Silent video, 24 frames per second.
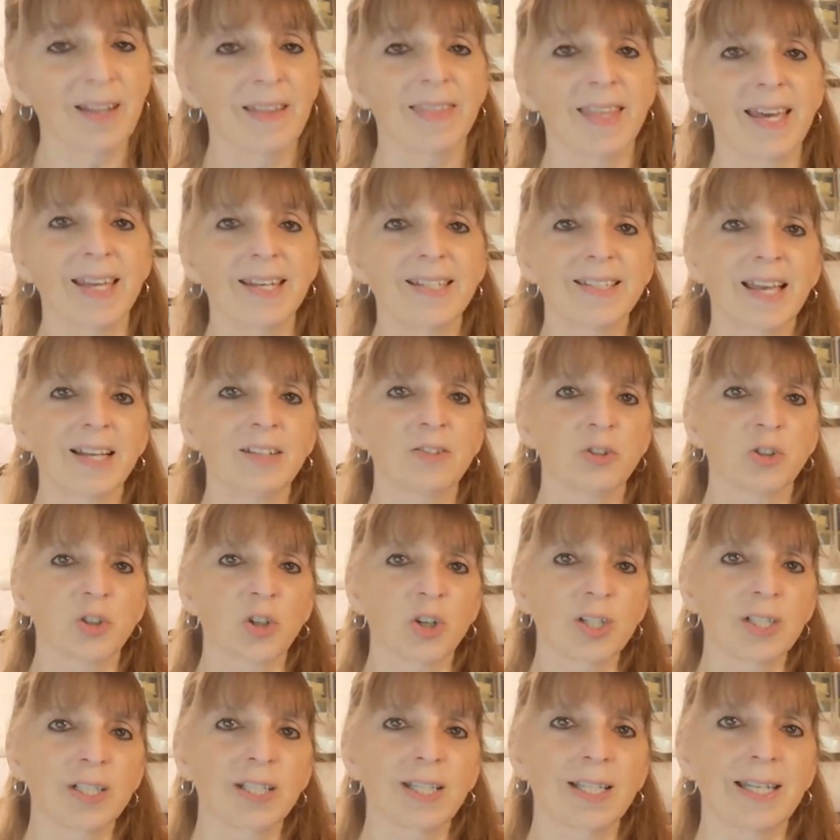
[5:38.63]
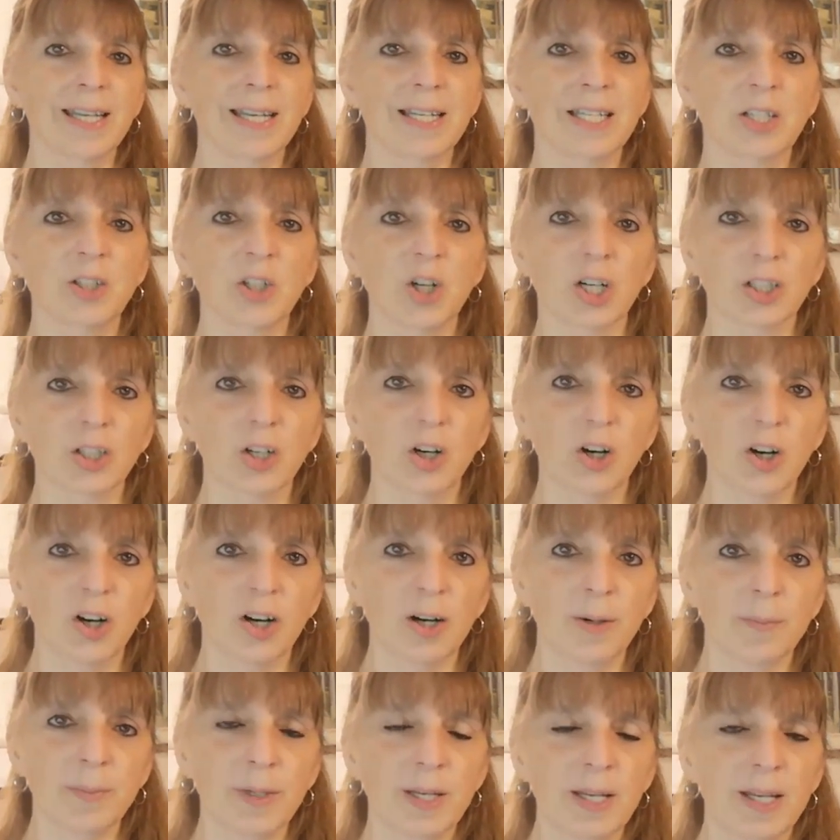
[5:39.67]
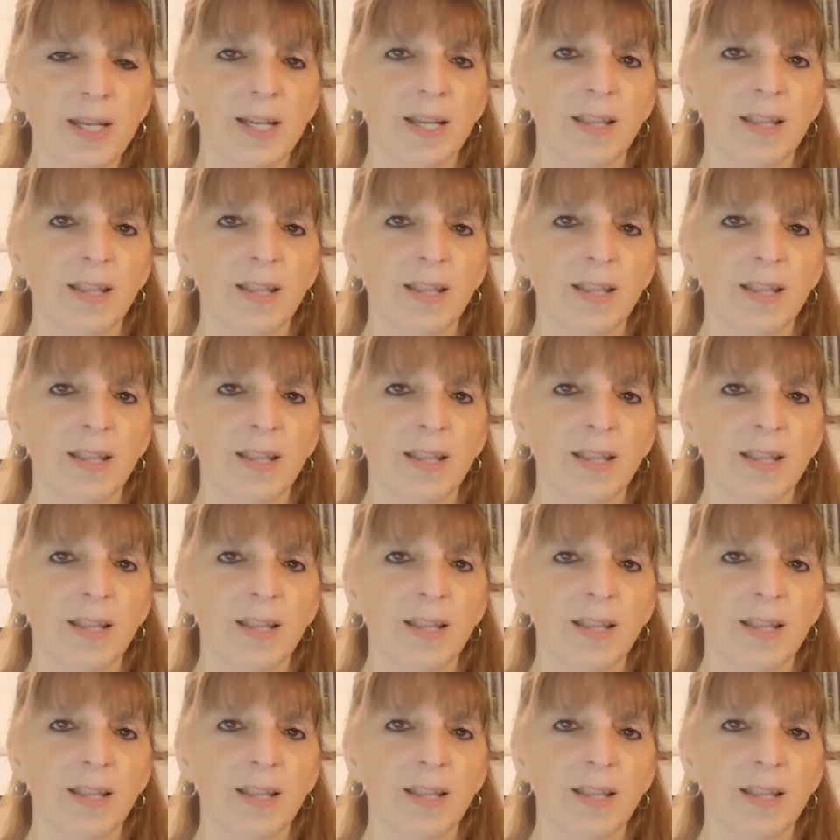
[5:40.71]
That is at donnaandandy.com.